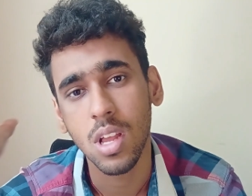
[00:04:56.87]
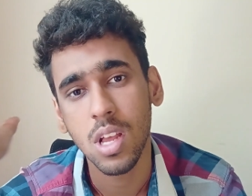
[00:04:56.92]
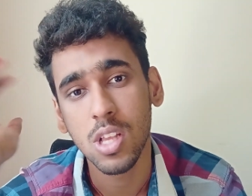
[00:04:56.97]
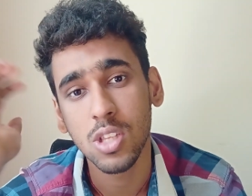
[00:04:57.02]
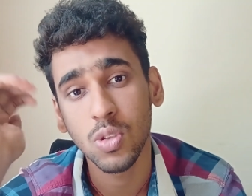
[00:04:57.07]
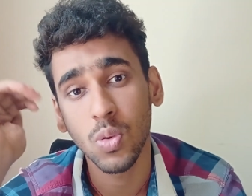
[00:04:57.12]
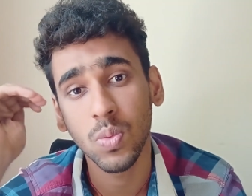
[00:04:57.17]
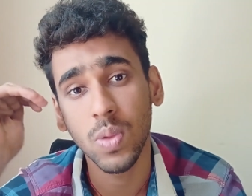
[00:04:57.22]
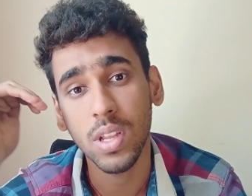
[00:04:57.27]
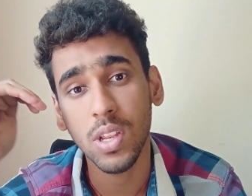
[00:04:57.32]

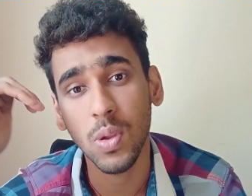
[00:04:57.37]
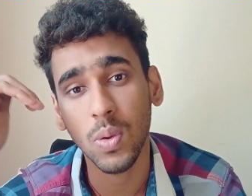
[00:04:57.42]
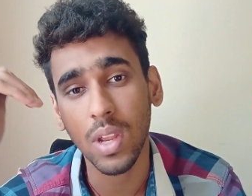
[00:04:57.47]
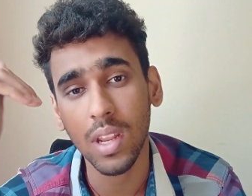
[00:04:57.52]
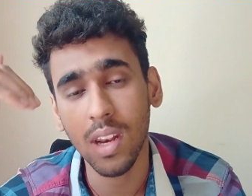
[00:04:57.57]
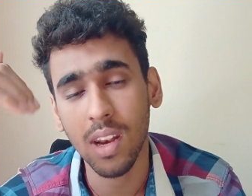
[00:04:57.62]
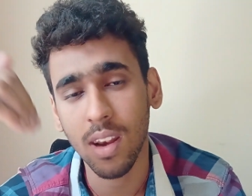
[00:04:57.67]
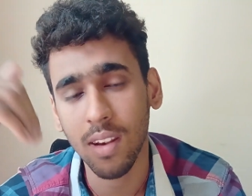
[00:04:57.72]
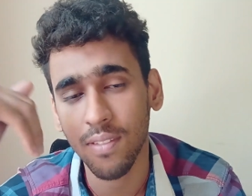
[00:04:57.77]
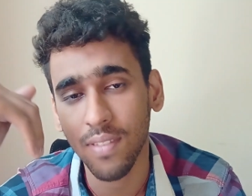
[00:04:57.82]
so that you
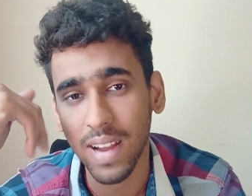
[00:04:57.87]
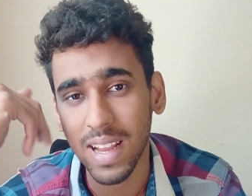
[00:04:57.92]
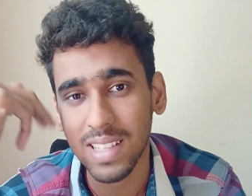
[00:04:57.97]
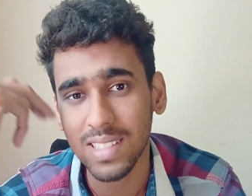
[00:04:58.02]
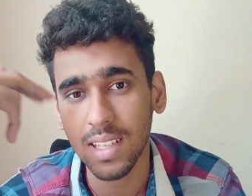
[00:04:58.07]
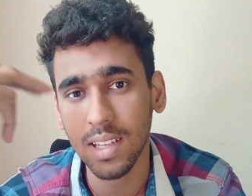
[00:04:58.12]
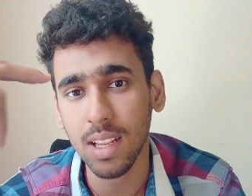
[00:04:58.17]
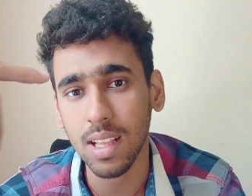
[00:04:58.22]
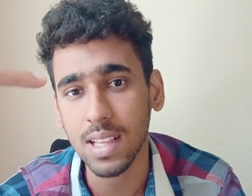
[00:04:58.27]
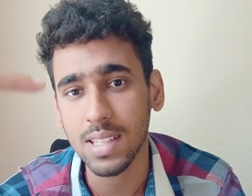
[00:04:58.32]
can revise
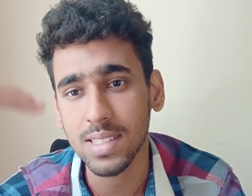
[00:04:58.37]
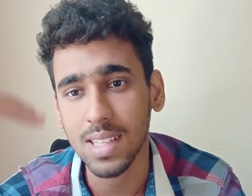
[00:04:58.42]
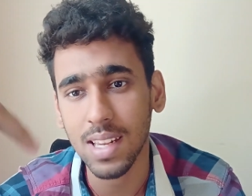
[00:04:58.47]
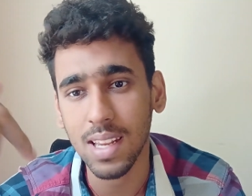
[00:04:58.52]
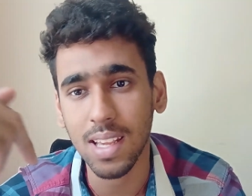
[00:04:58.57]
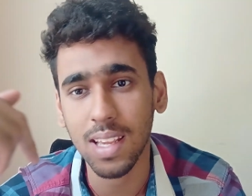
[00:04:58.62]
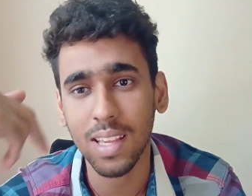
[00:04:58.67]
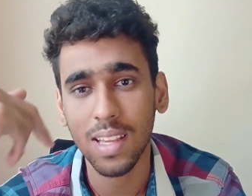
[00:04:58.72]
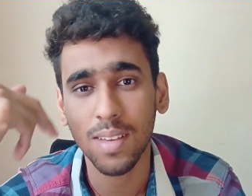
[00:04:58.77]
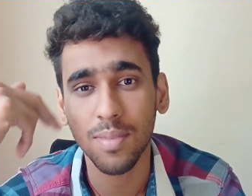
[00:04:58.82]
it
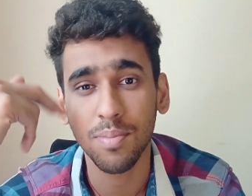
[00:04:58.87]
easily,